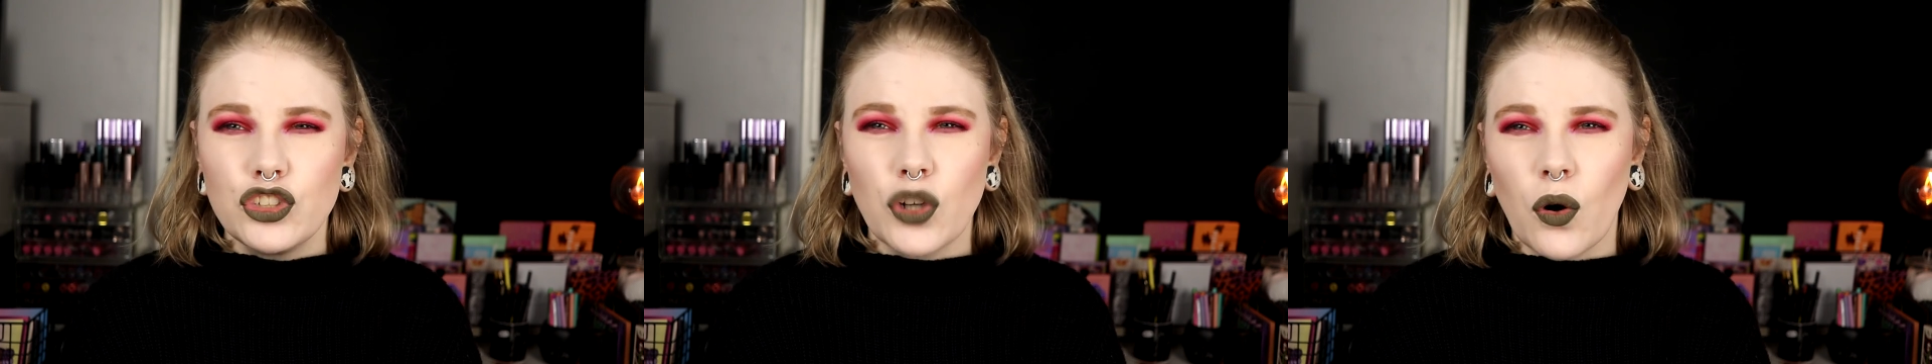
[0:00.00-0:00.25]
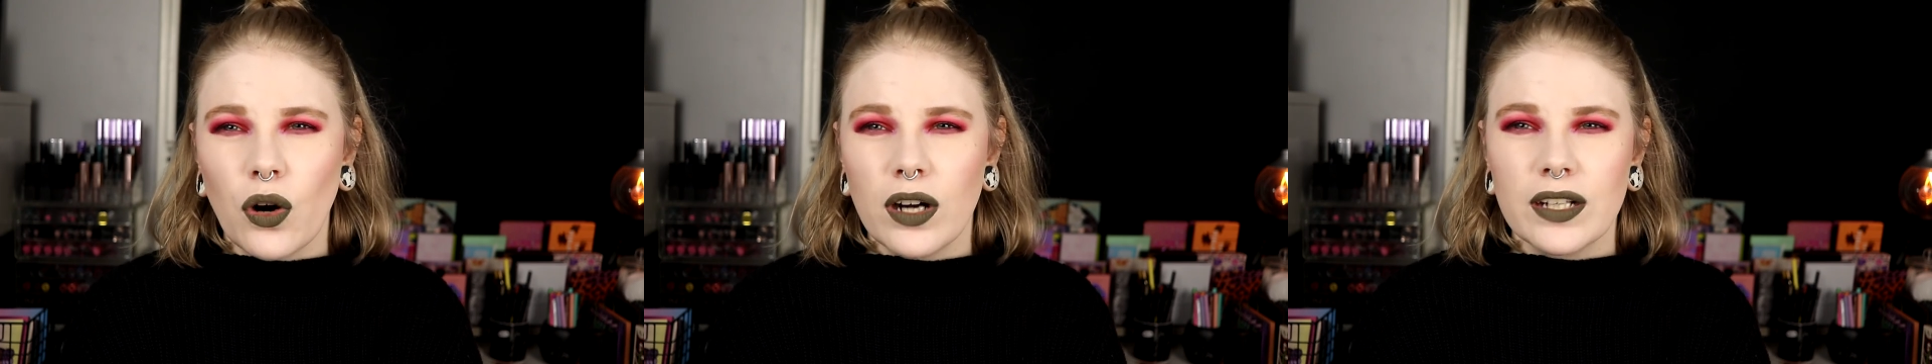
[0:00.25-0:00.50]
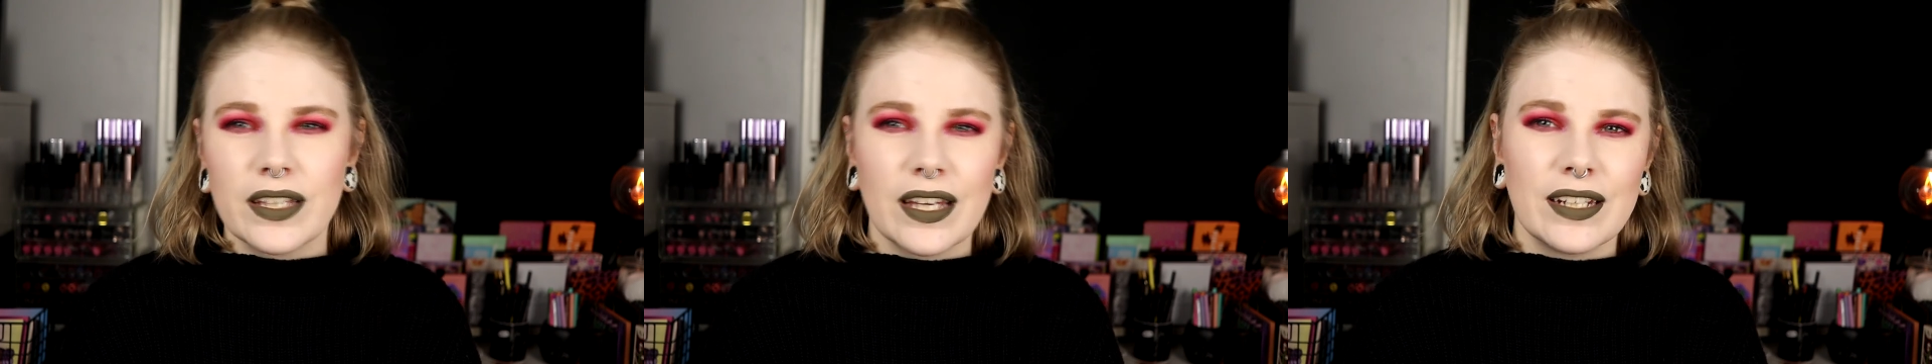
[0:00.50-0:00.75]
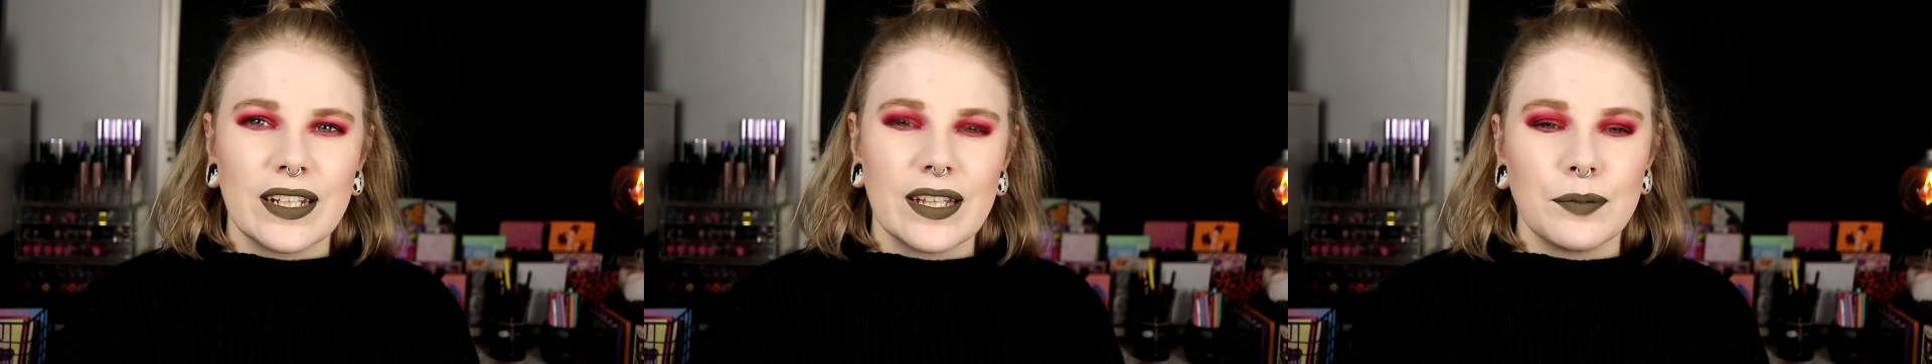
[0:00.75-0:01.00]
dark
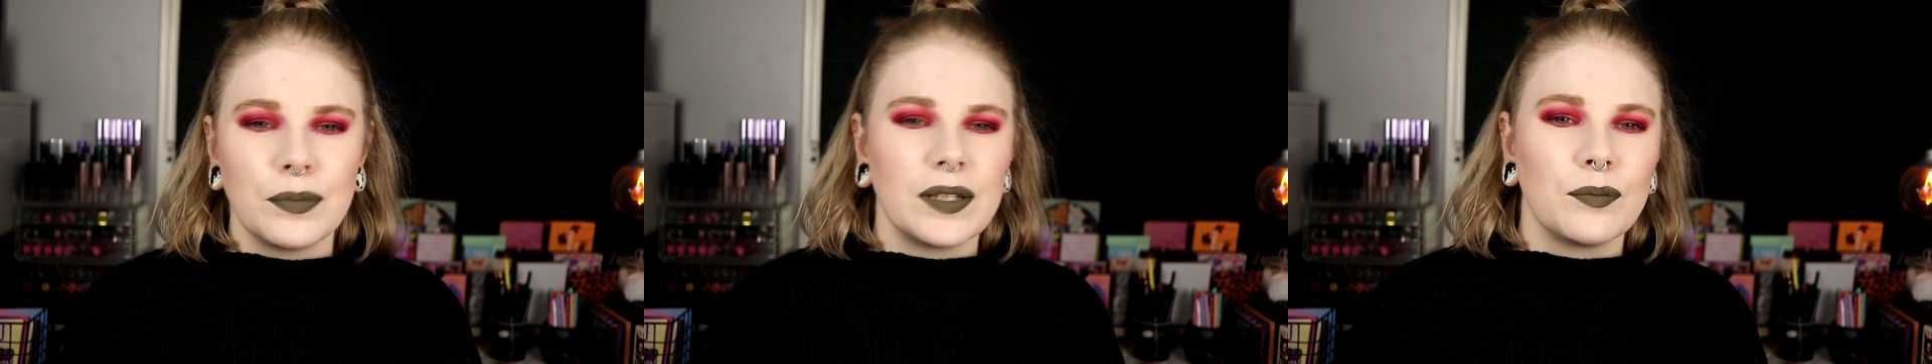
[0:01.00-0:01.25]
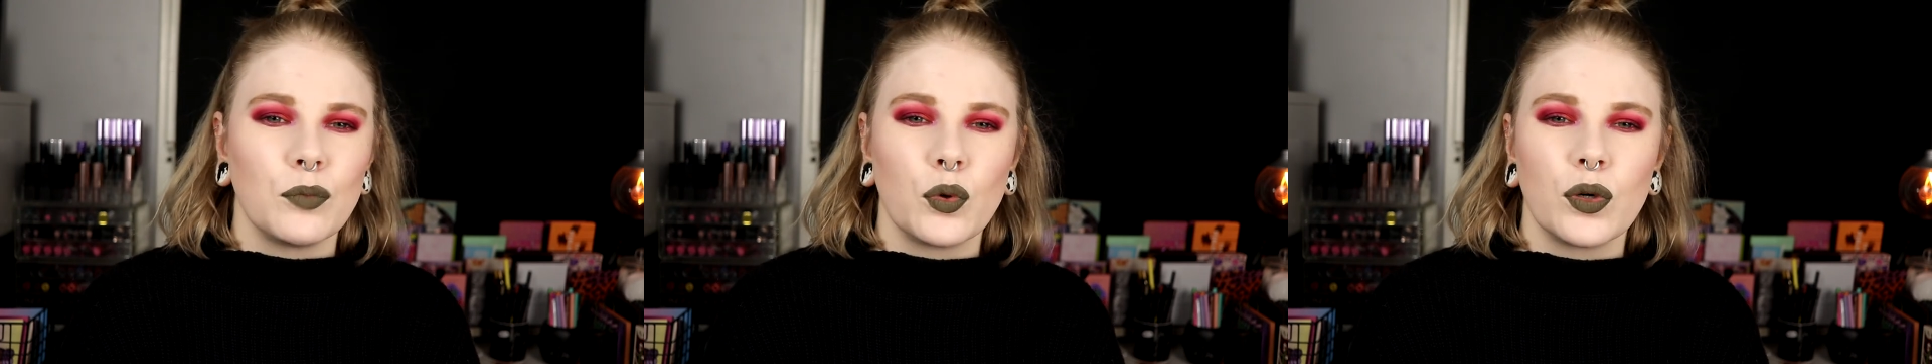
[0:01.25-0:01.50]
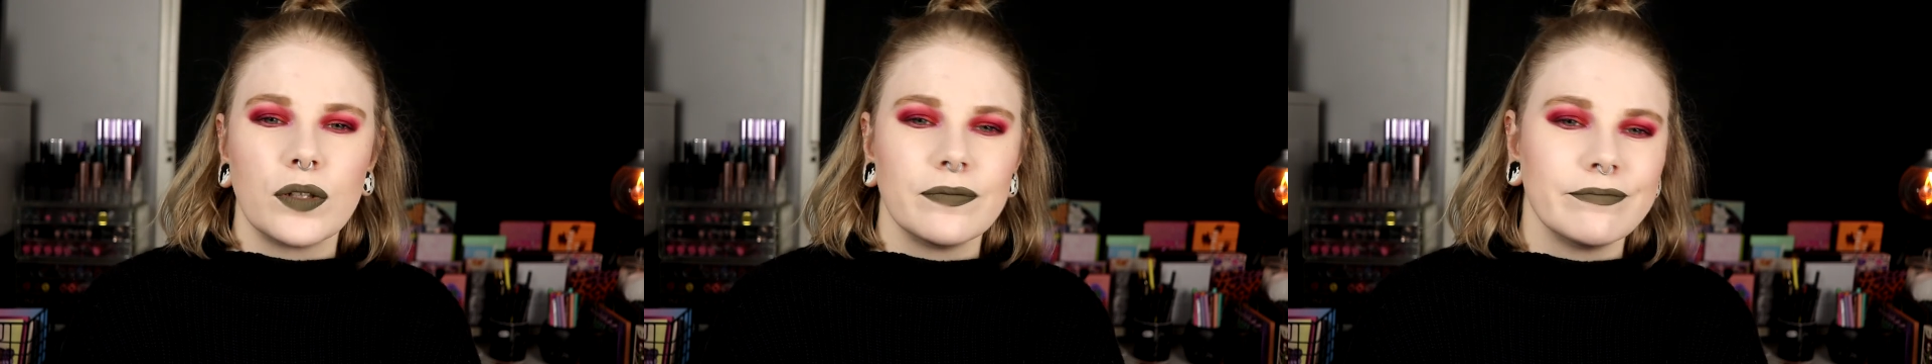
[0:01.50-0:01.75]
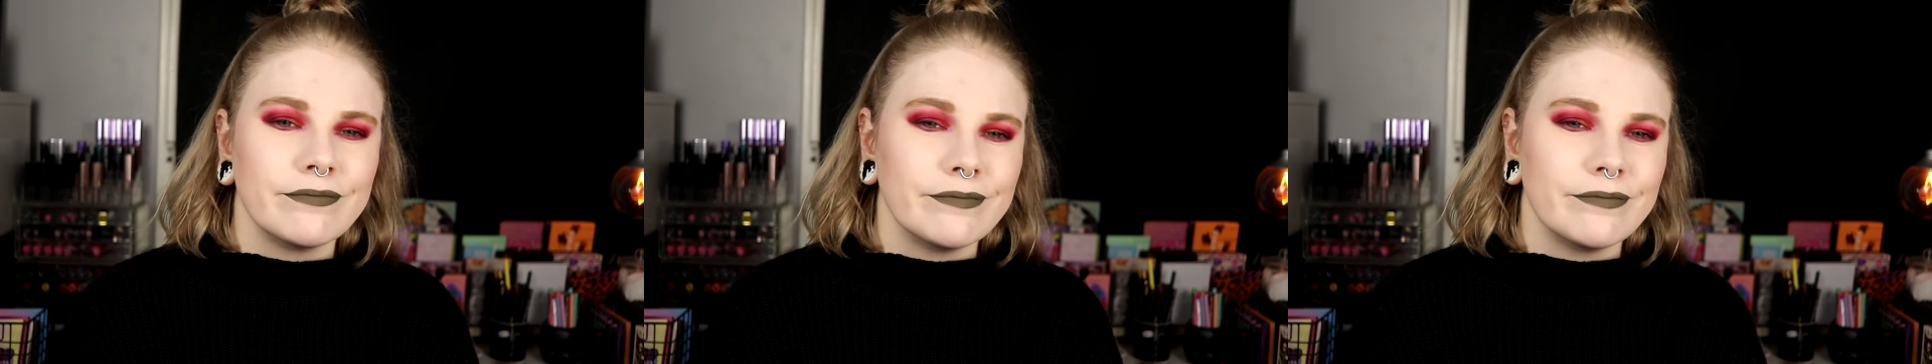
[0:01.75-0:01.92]
and a little bit more